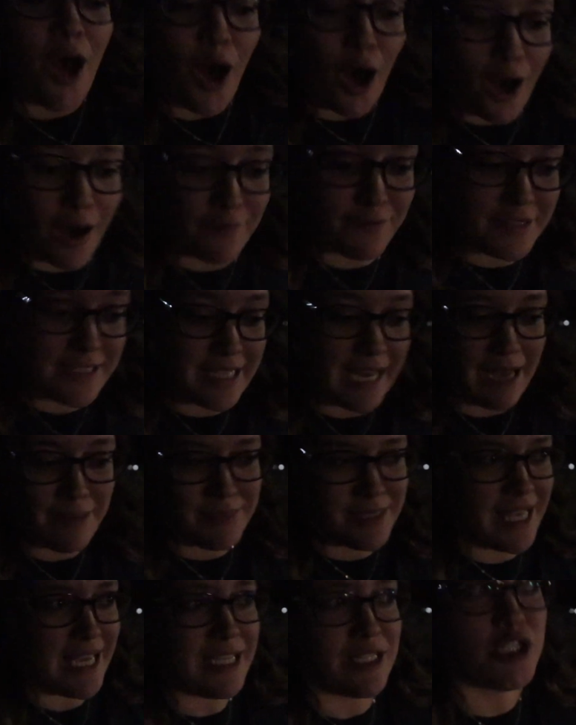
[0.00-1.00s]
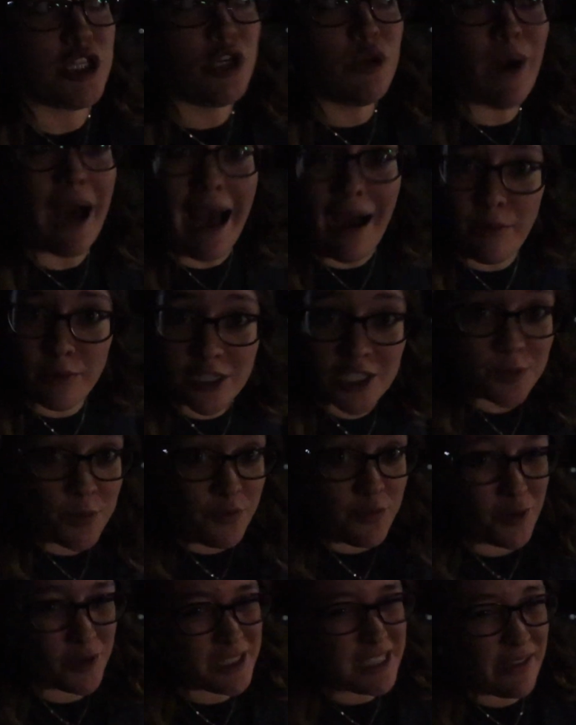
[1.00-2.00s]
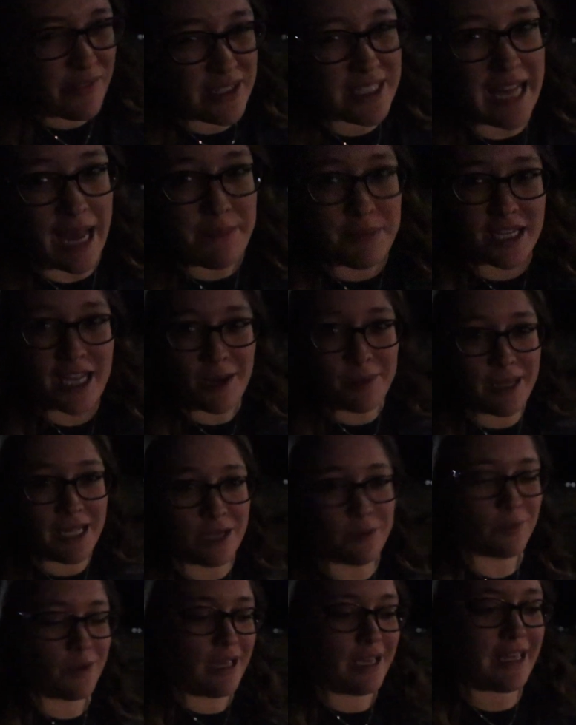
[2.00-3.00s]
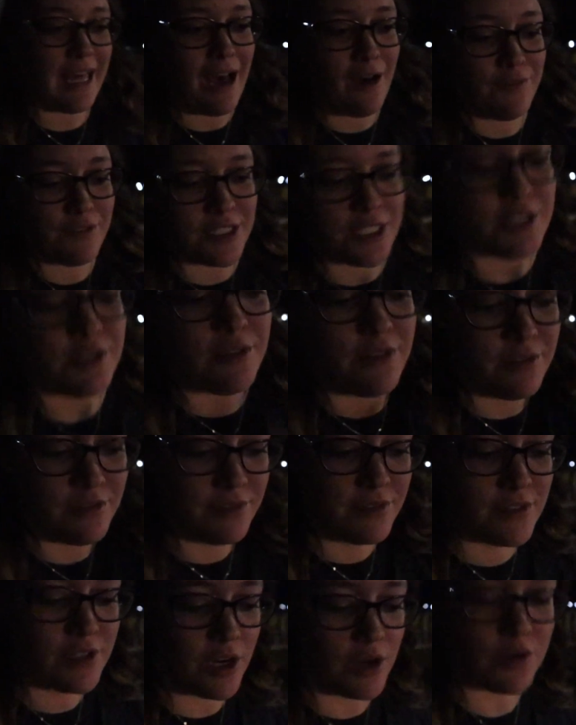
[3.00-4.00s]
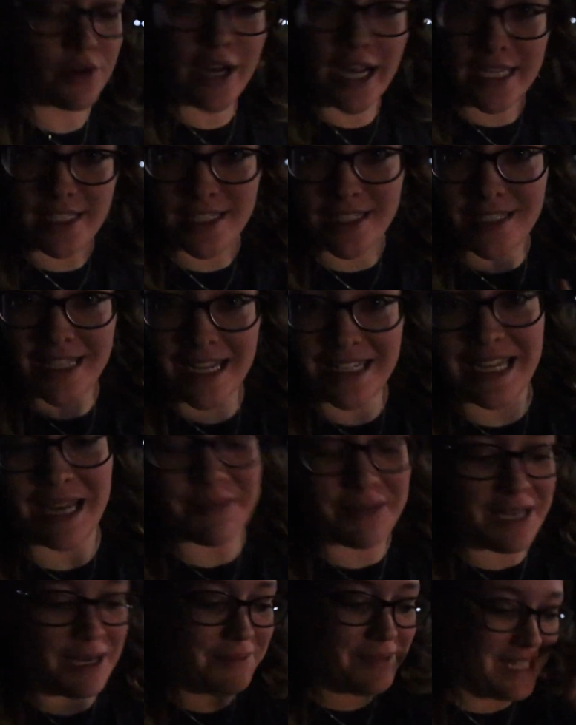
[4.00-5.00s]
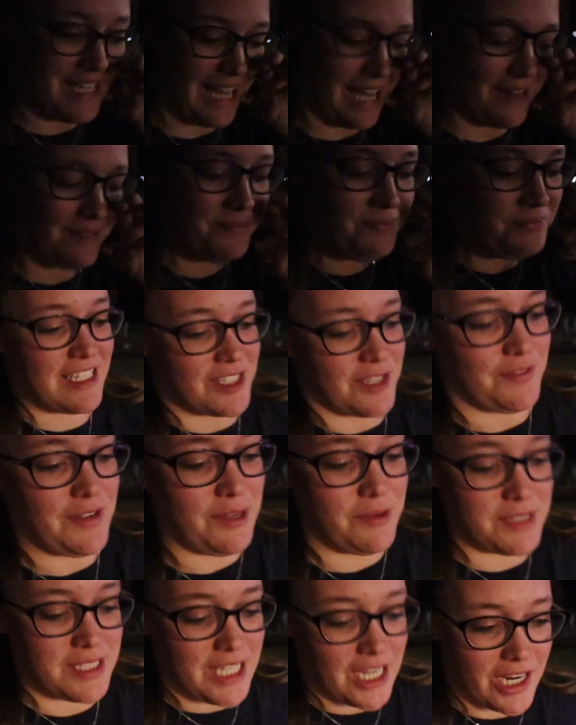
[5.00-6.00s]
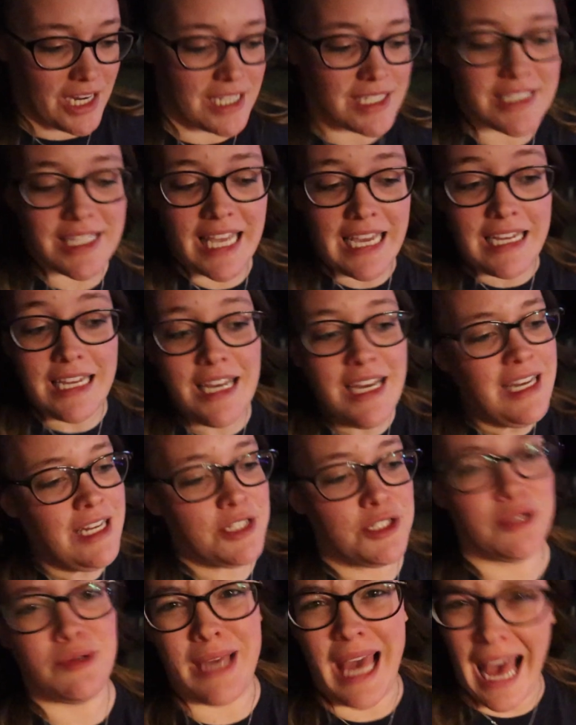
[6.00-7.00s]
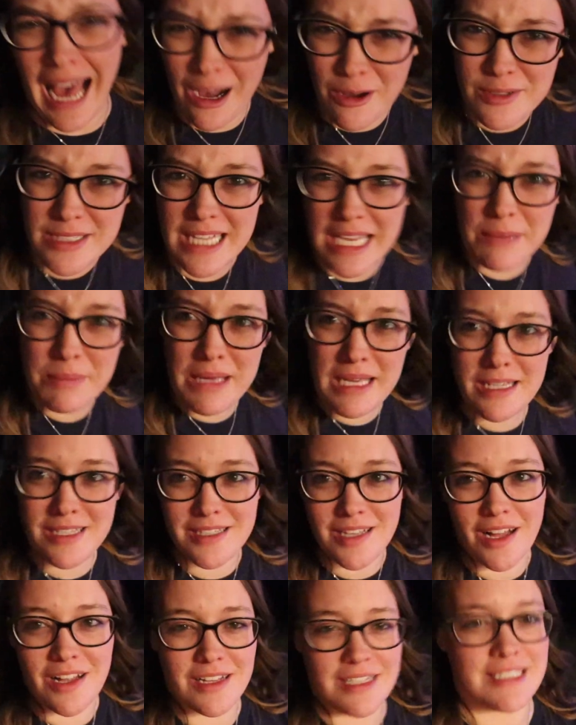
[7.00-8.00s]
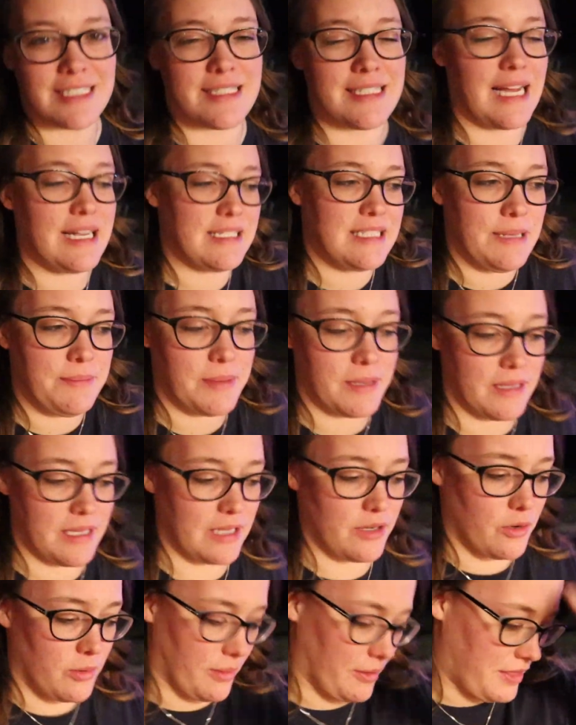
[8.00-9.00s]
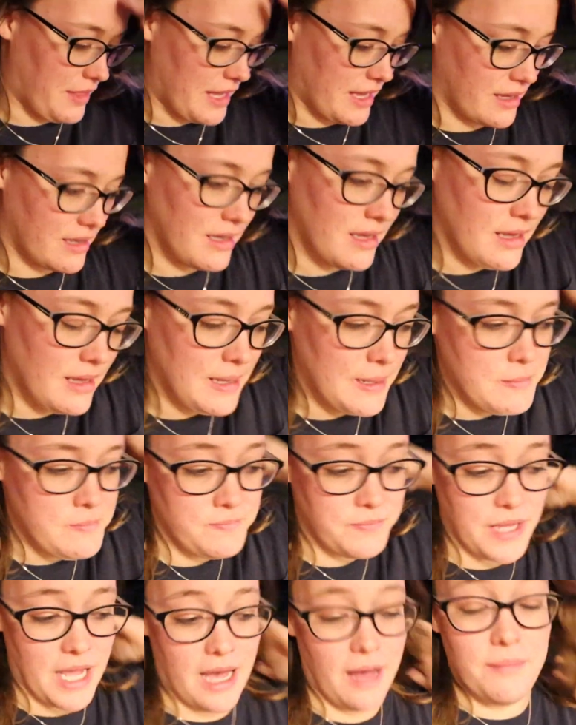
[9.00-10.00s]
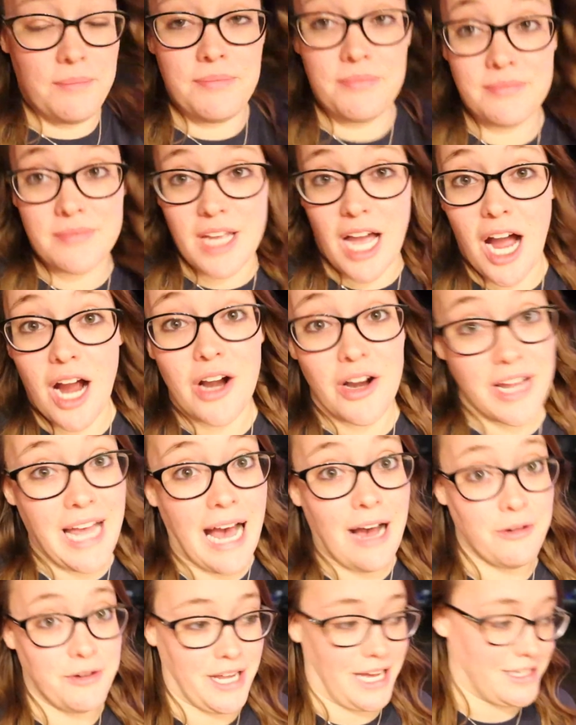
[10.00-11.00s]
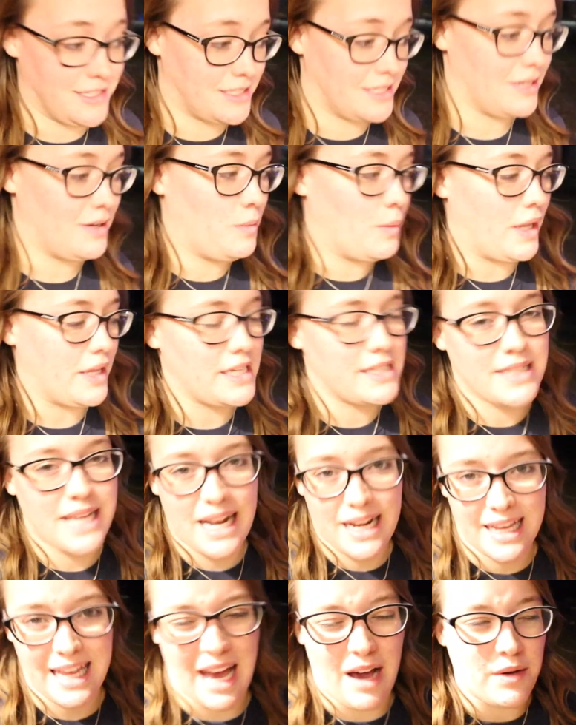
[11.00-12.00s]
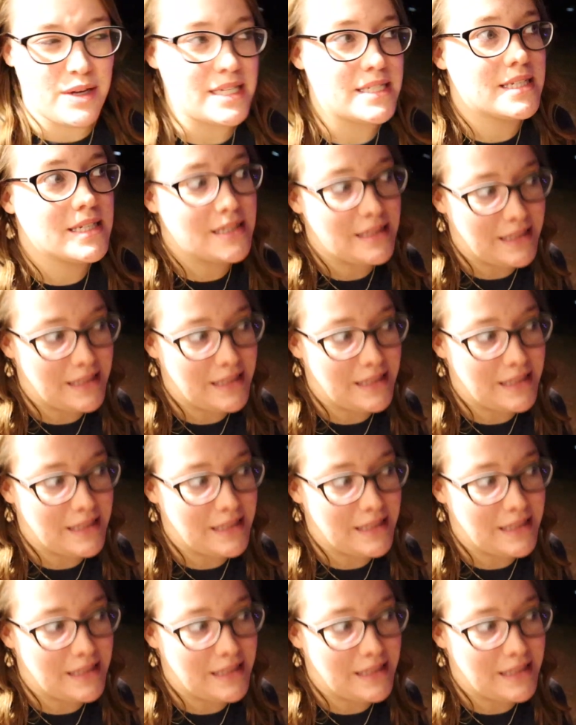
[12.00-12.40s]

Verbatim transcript: Oftentimes like two hours before it's even time to come in and we're like, Calvin, dude, go graze. It's not time to come in yet. So if anyone's curious, like do cows like being stalled? Because it's not typically a normal thing. Um, our cow does. Well, he's not a cow, he's a